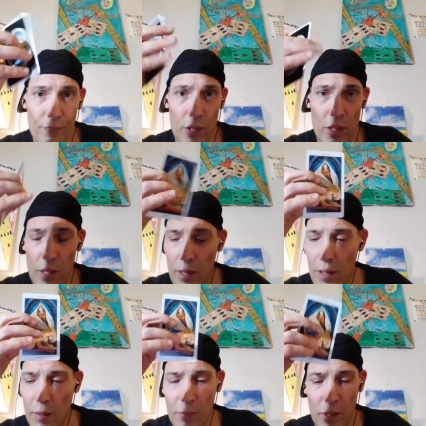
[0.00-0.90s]
she's gonna
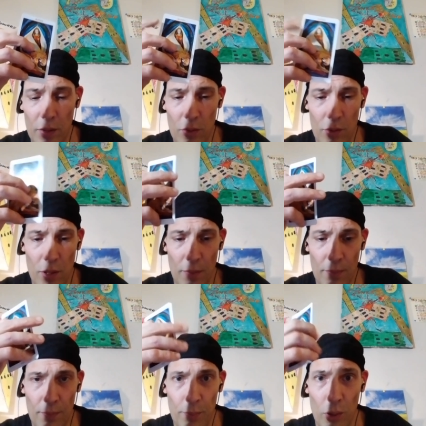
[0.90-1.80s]
come and do
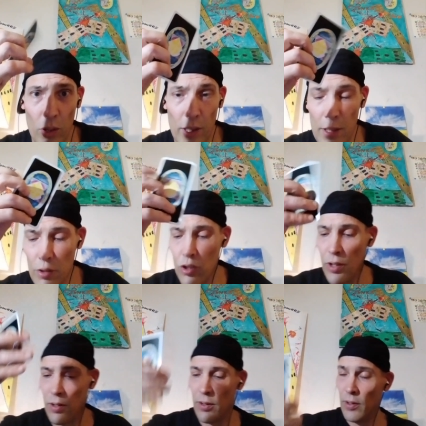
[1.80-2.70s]
something bully-ish,
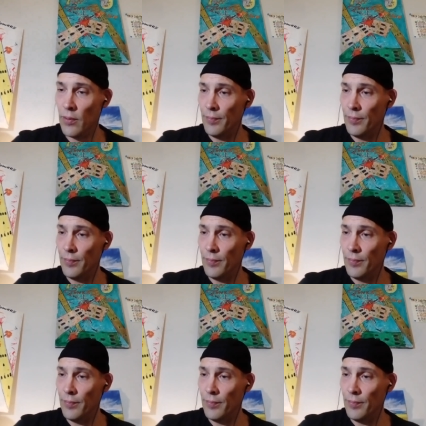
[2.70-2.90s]
I think,